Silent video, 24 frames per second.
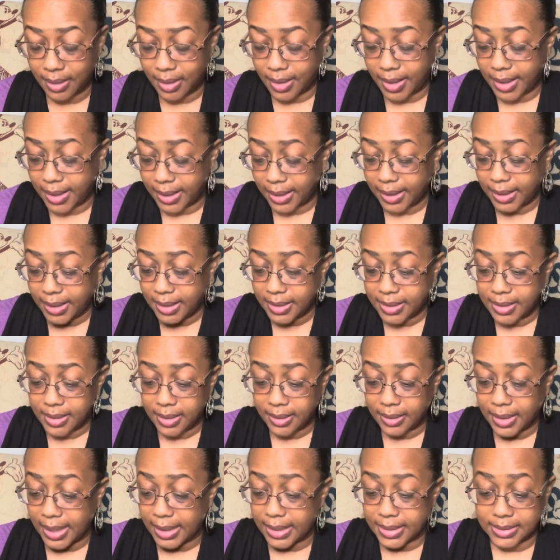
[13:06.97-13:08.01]
And
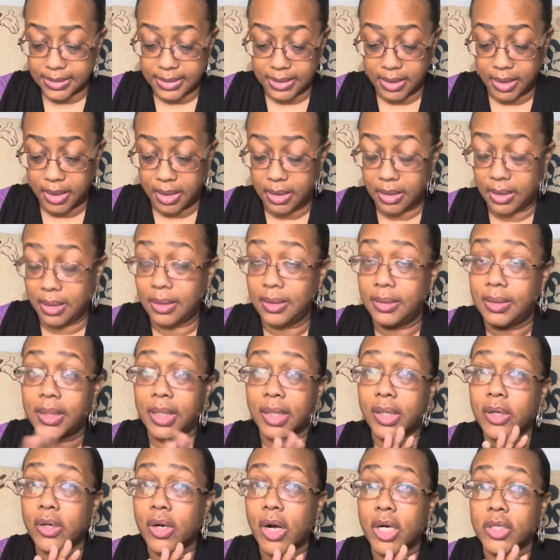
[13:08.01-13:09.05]
like I said,
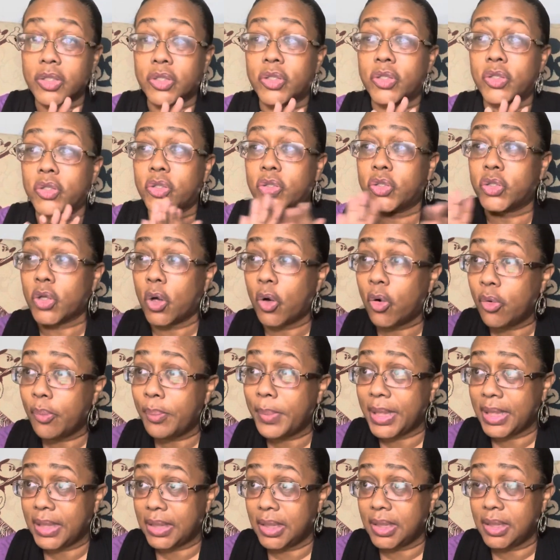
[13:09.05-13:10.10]
there are so
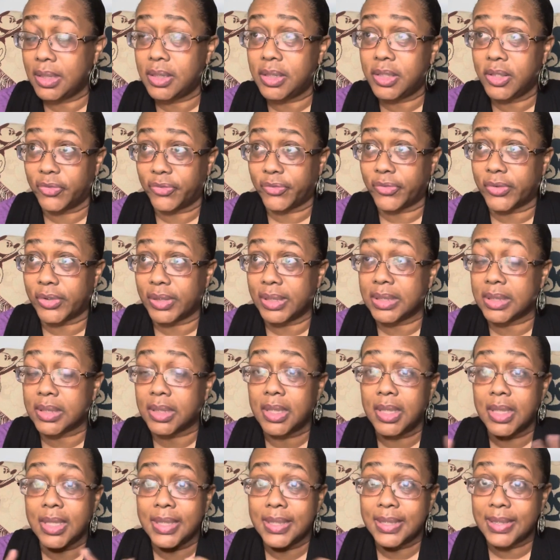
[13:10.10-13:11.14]
many different
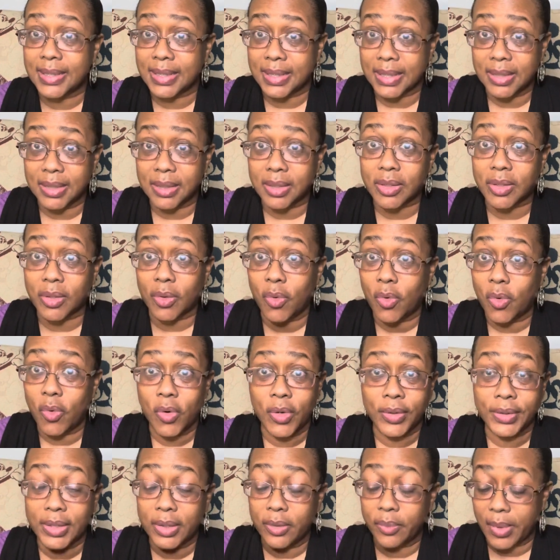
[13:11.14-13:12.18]
scents
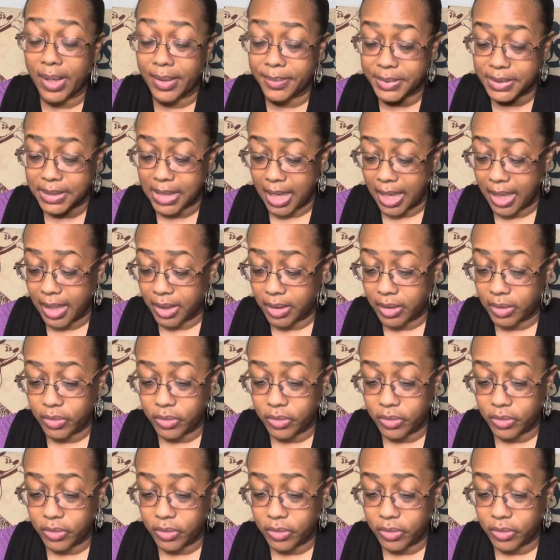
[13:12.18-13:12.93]
on their website.